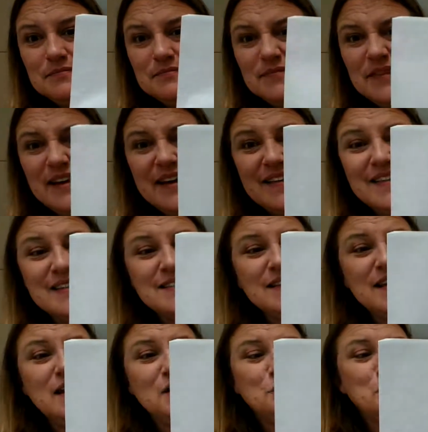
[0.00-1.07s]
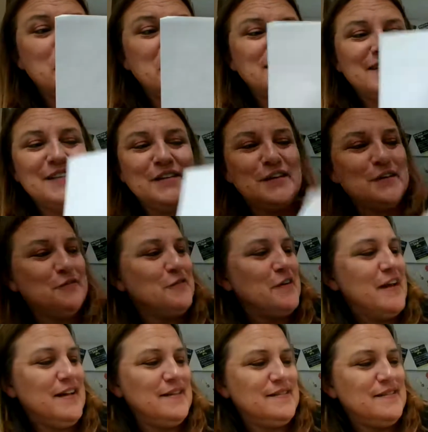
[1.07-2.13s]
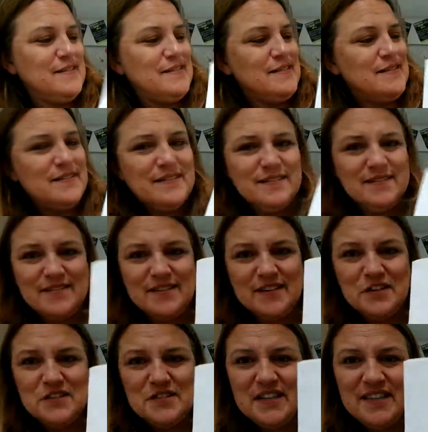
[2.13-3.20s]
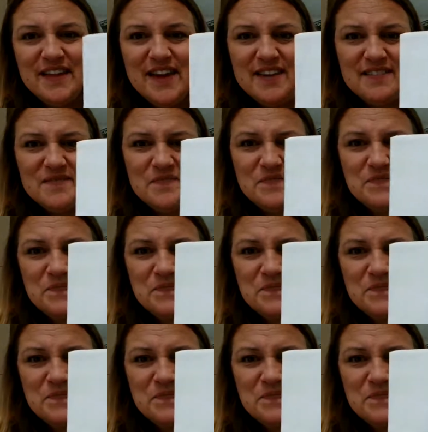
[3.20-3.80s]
Yeah, that's kind of crazy looking, right? You see that?